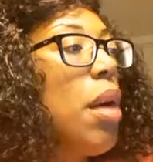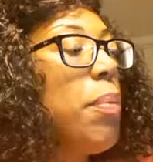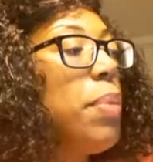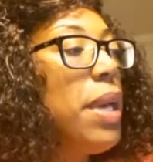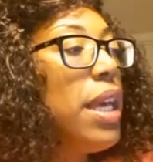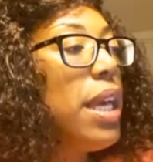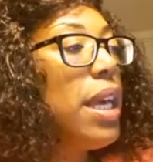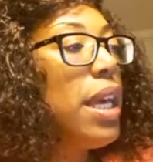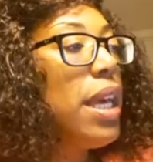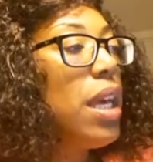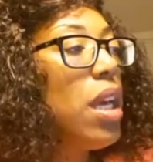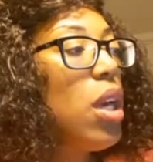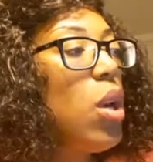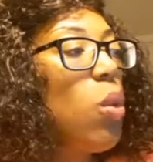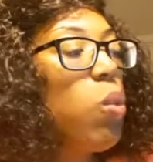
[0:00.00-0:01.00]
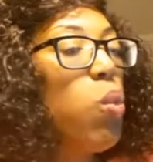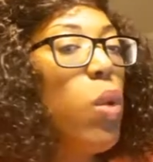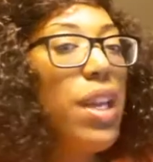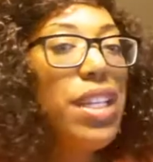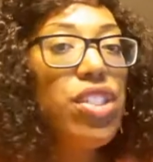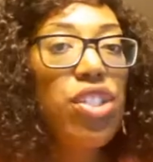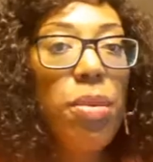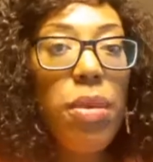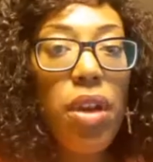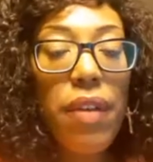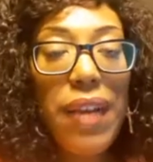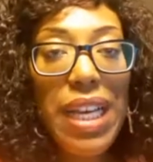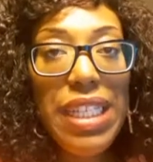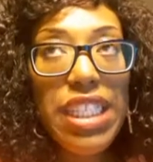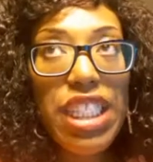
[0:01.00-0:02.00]
But what is your
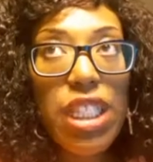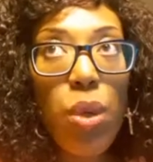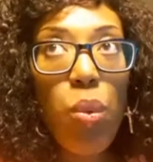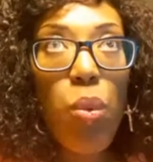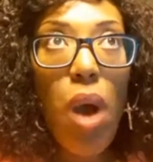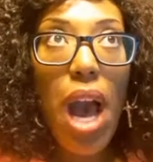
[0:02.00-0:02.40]
motivation?